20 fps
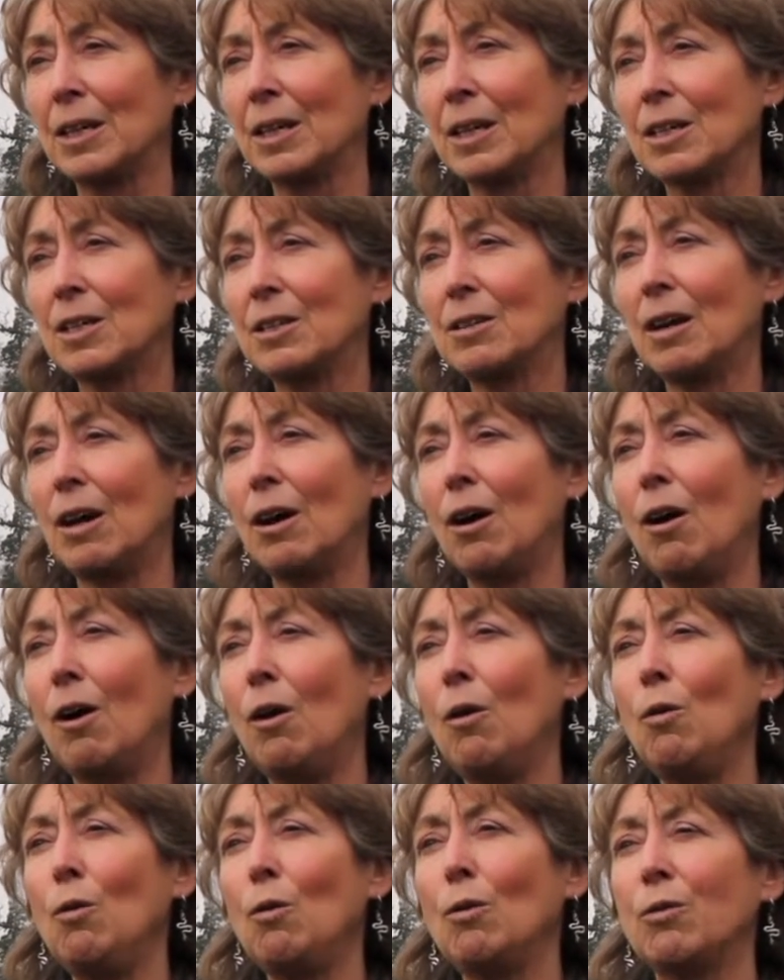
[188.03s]
So that
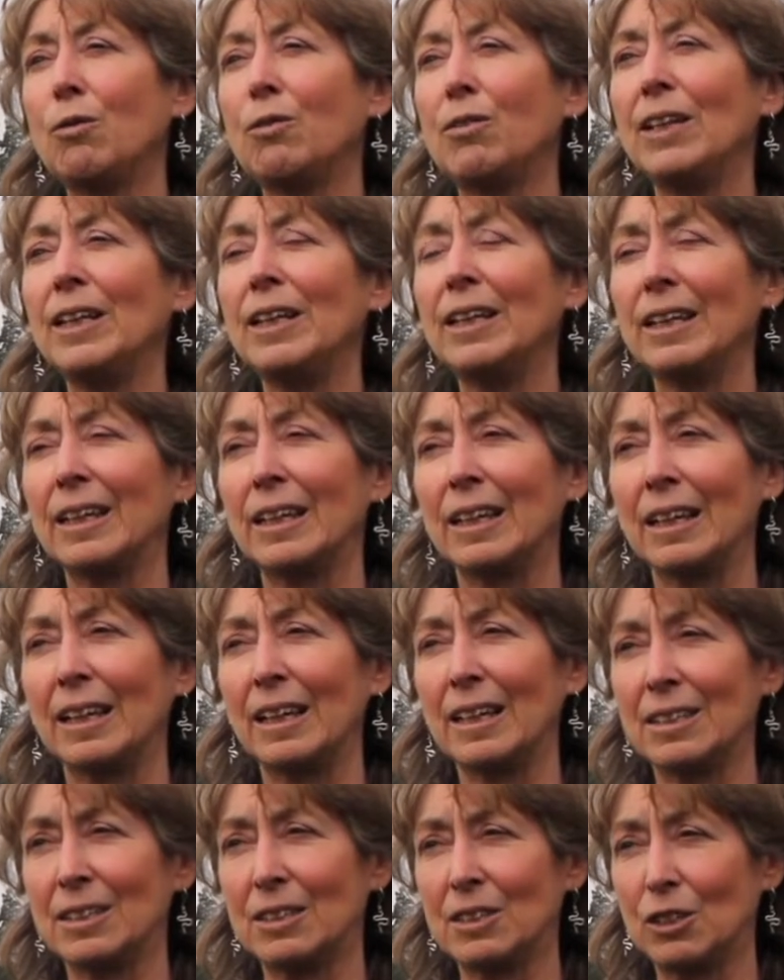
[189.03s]
whole thinking
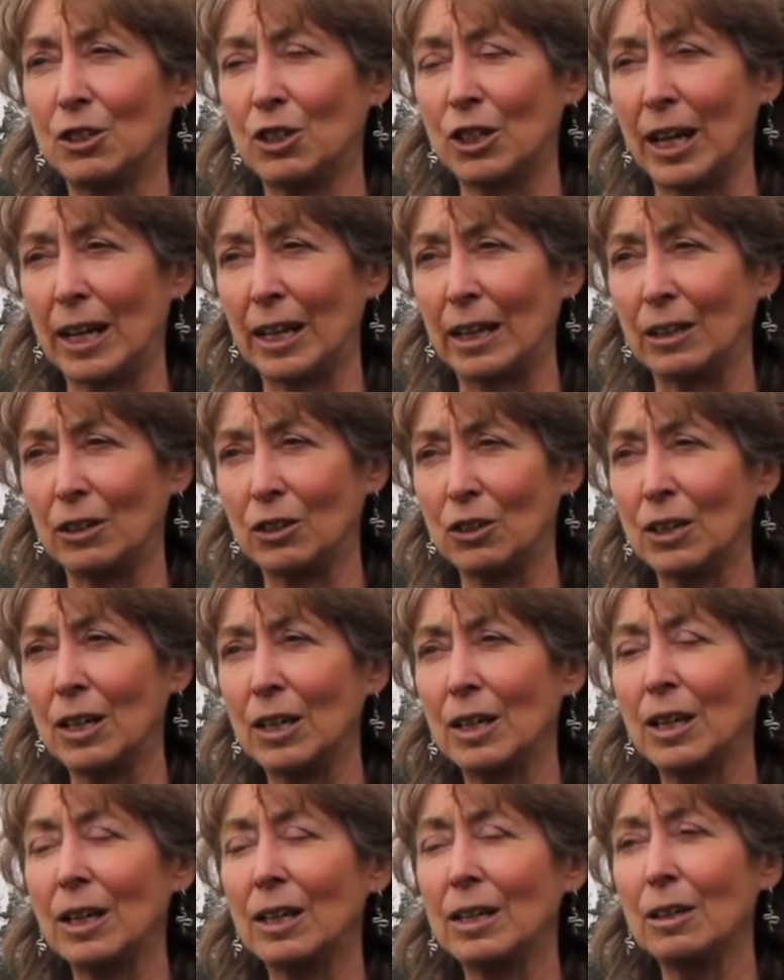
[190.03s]
has to change,
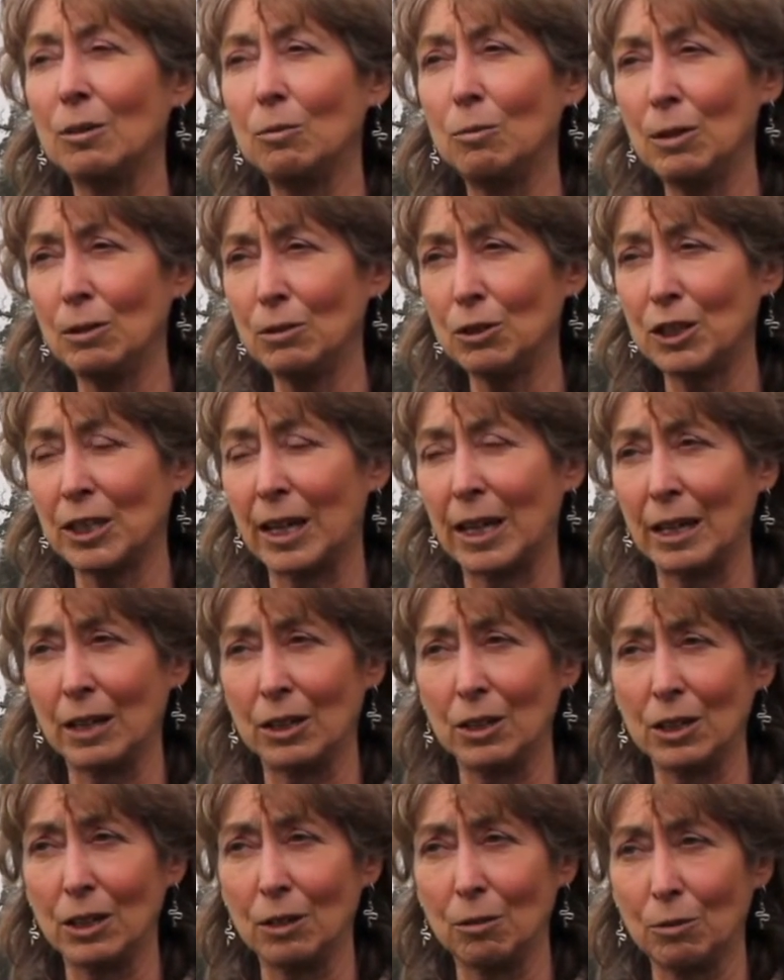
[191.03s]
and it will
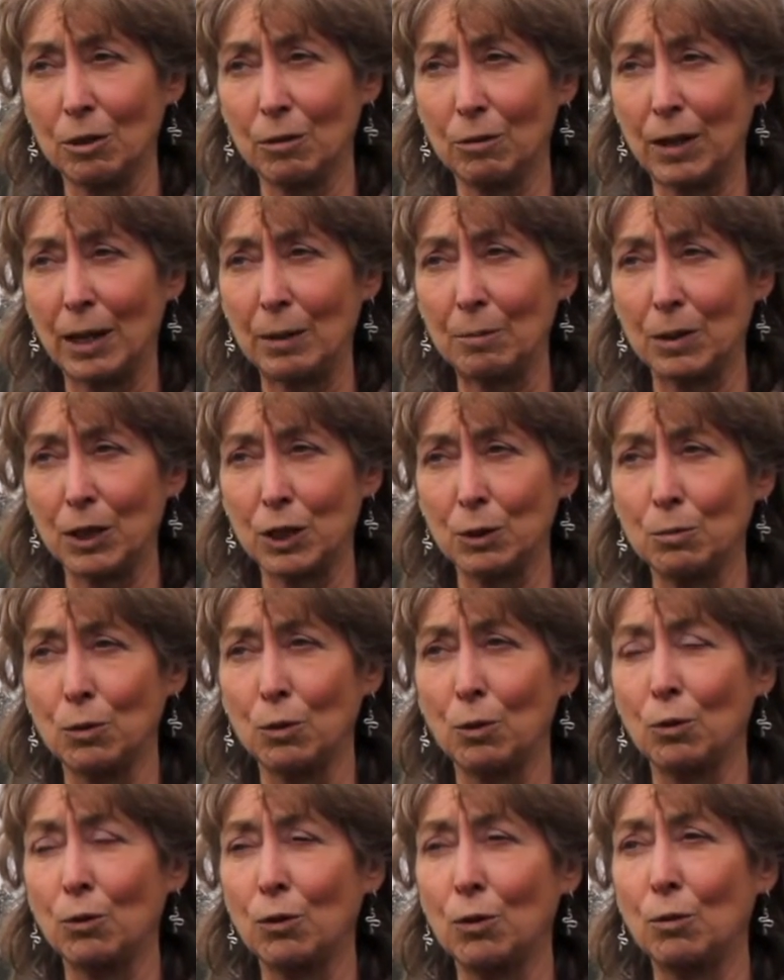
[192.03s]
change, and it will reflect much
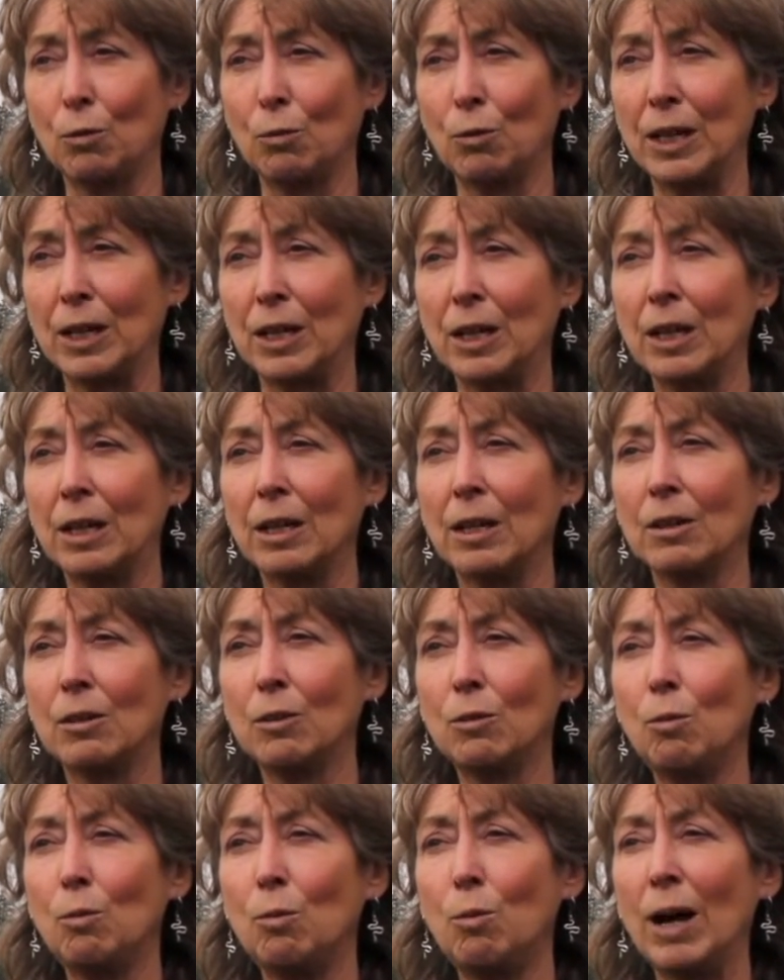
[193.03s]
more that
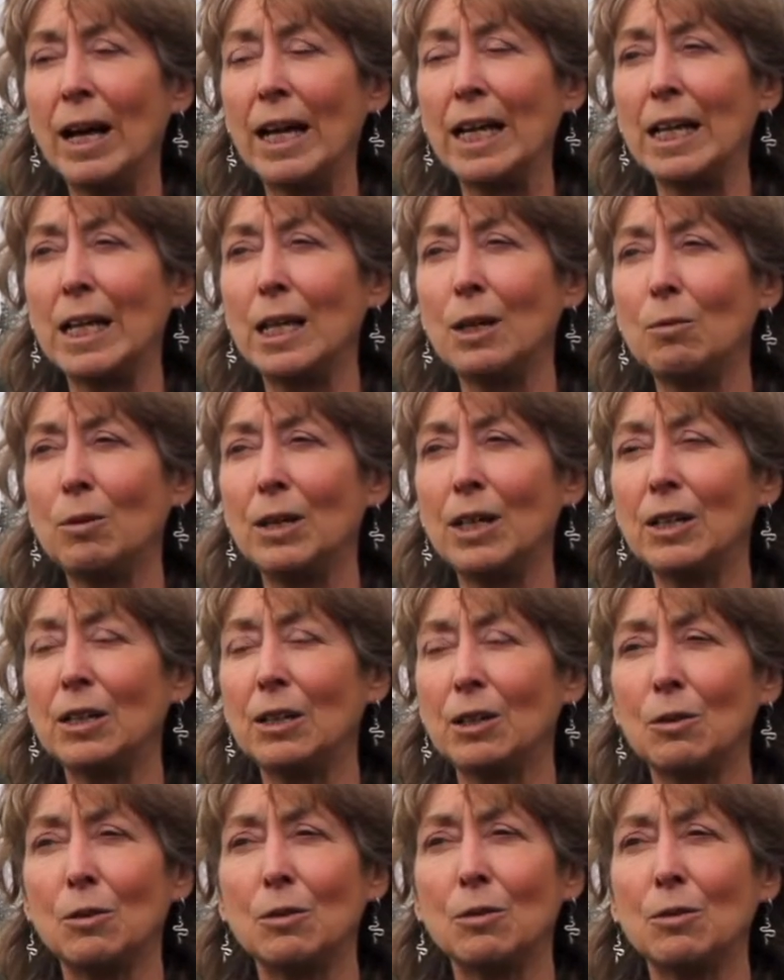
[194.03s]
the way we
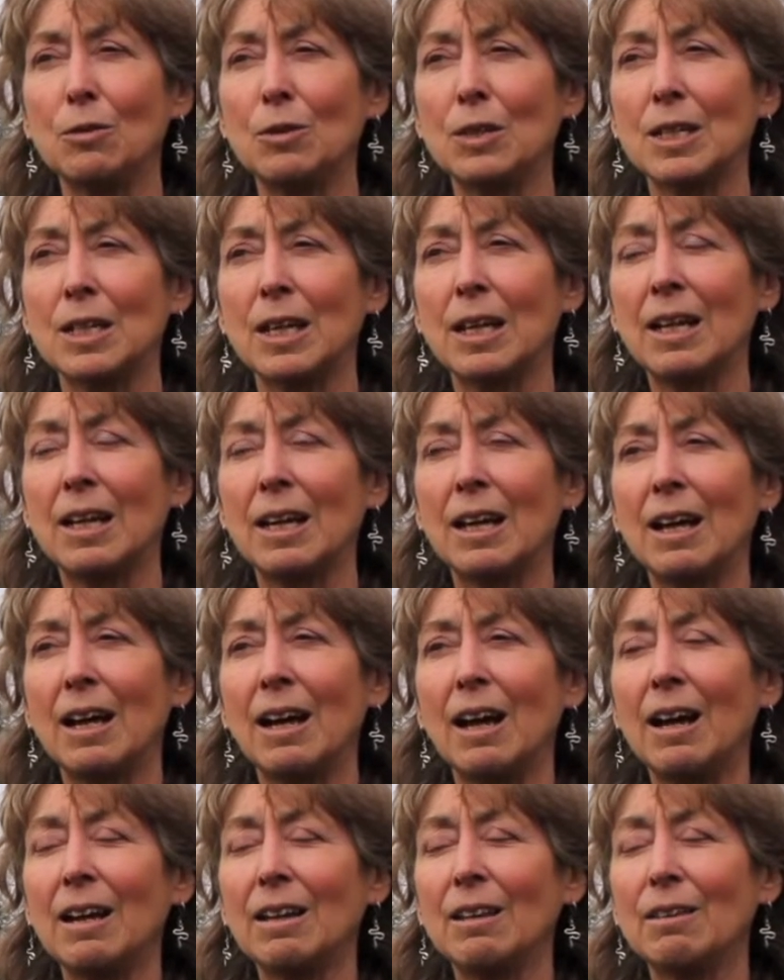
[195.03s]
use,
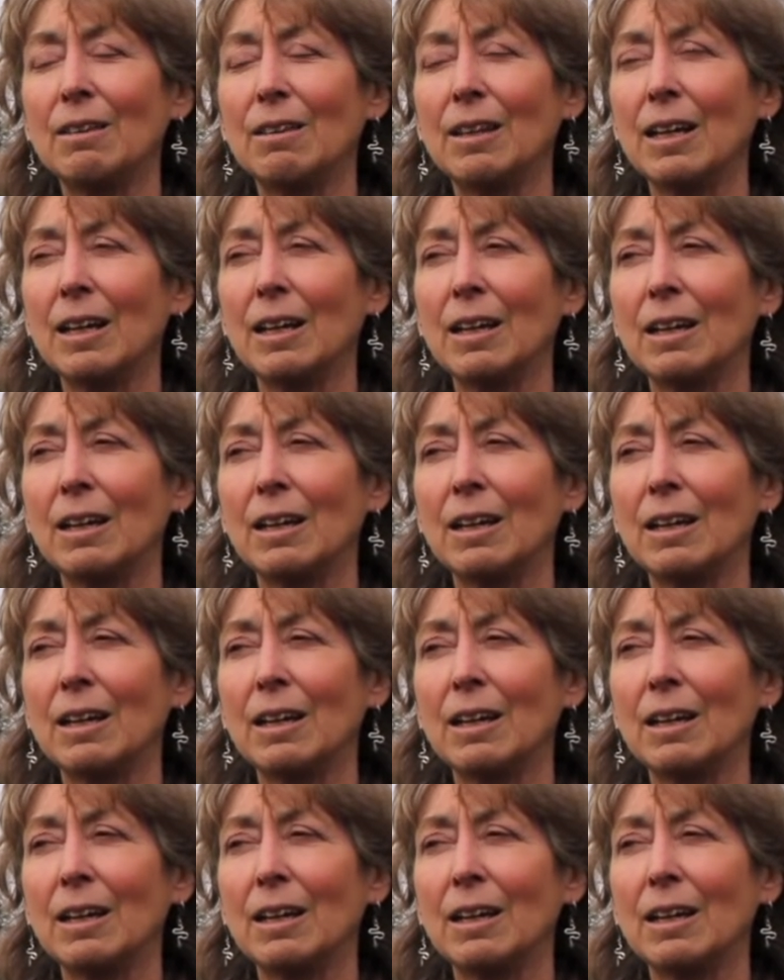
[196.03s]
I think,